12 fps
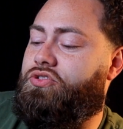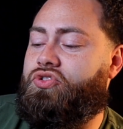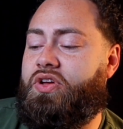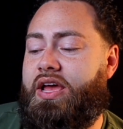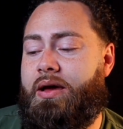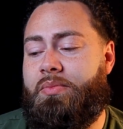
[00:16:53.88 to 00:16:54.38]

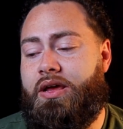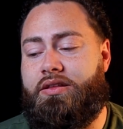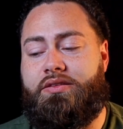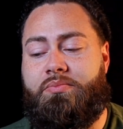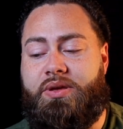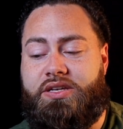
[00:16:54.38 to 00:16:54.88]
So yeah, I'm
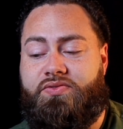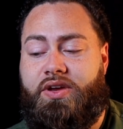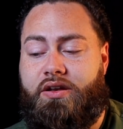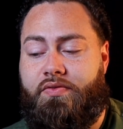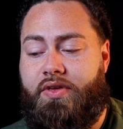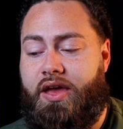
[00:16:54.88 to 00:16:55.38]
not the biggest
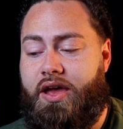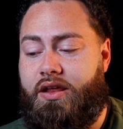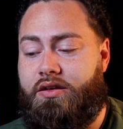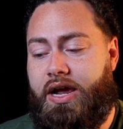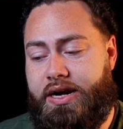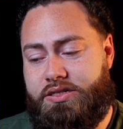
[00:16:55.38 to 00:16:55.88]
fan of
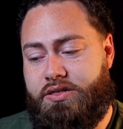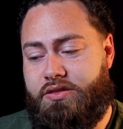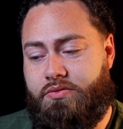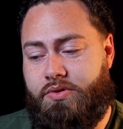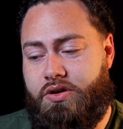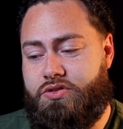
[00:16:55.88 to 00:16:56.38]
that. Actually,
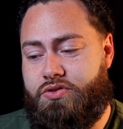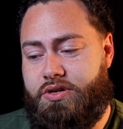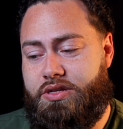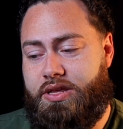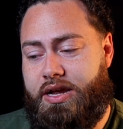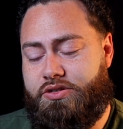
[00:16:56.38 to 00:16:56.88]
the
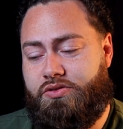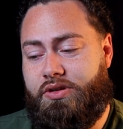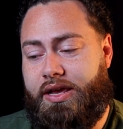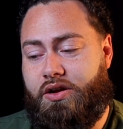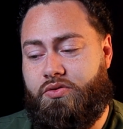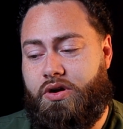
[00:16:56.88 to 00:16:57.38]
rosary, the actual
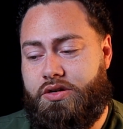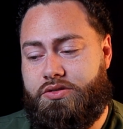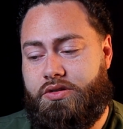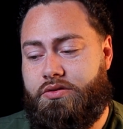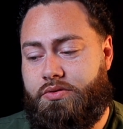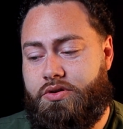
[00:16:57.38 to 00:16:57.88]
like cross
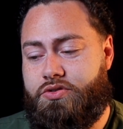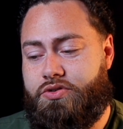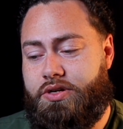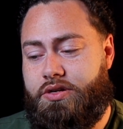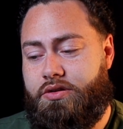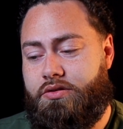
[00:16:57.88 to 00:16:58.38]
on the
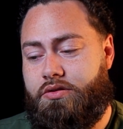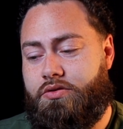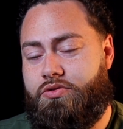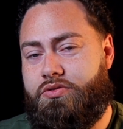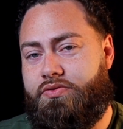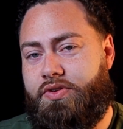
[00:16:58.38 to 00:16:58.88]
rosary,
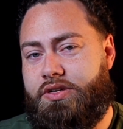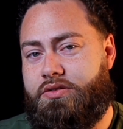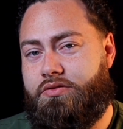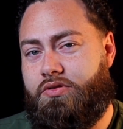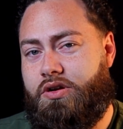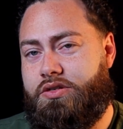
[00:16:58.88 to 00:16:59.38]

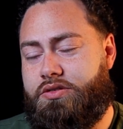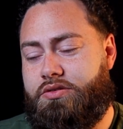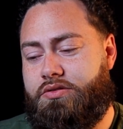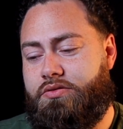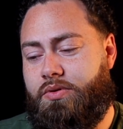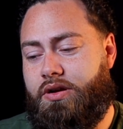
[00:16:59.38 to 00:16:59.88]
crucifix, cross,
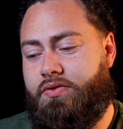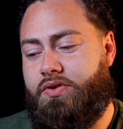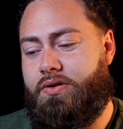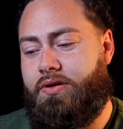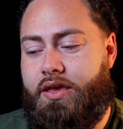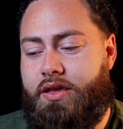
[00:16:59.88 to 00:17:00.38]

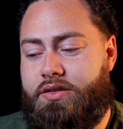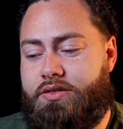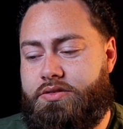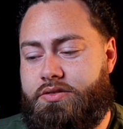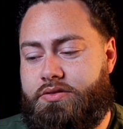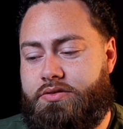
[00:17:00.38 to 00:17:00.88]
whatever,
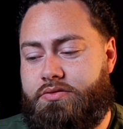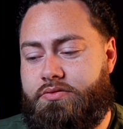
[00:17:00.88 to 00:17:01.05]
is